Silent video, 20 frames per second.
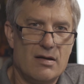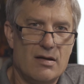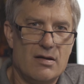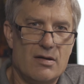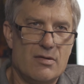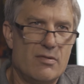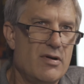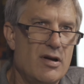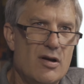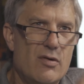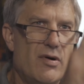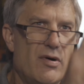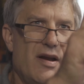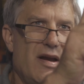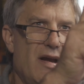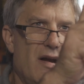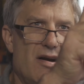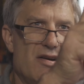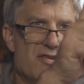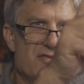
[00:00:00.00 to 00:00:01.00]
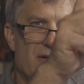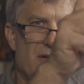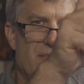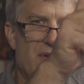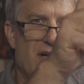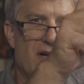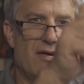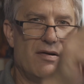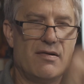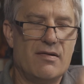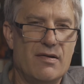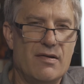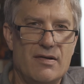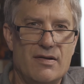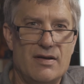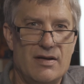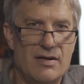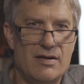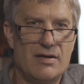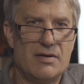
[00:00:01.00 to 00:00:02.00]
We don't want errors up here.
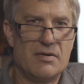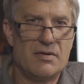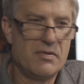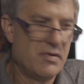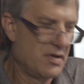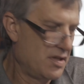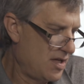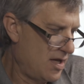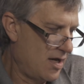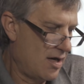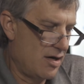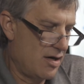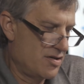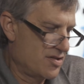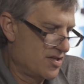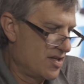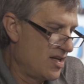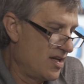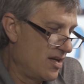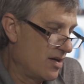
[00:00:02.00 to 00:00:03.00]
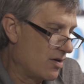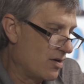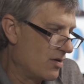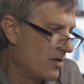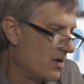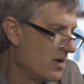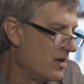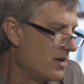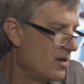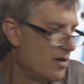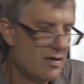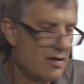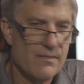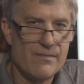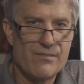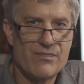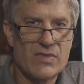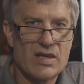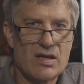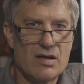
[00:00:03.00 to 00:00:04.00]
We want the errors here.
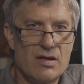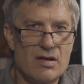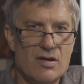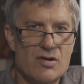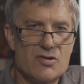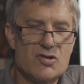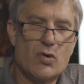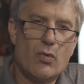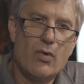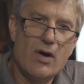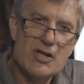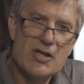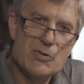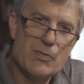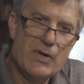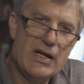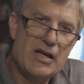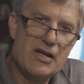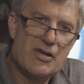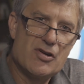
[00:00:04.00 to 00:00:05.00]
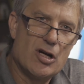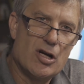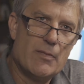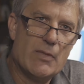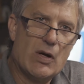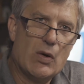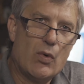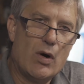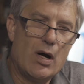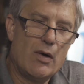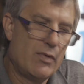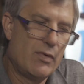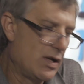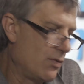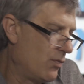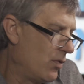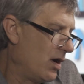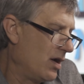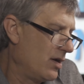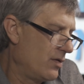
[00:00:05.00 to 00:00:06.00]
So once we determine what we
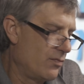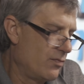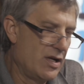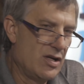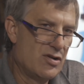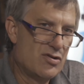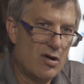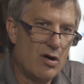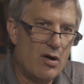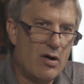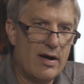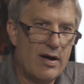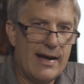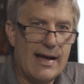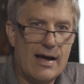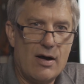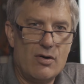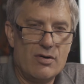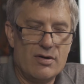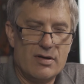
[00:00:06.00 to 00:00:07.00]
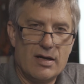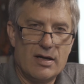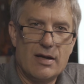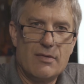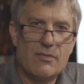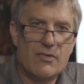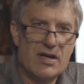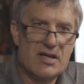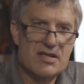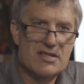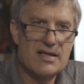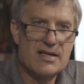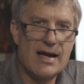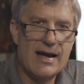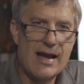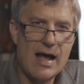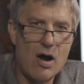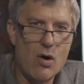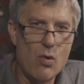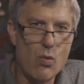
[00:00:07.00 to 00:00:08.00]
want and we draw it out and we
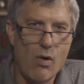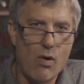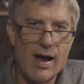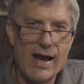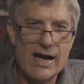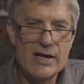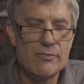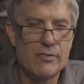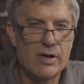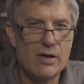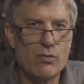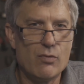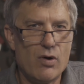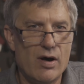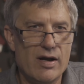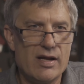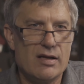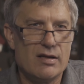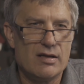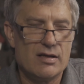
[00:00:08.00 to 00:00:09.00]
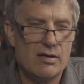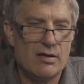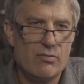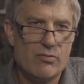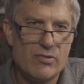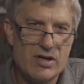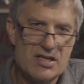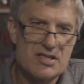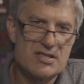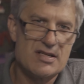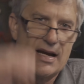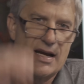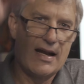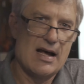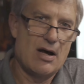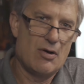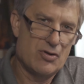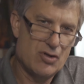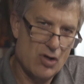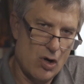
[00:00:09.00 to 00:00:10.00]
decide how wide we want it and we decide
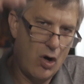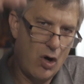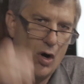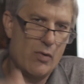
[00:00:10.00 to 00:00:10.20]
how tall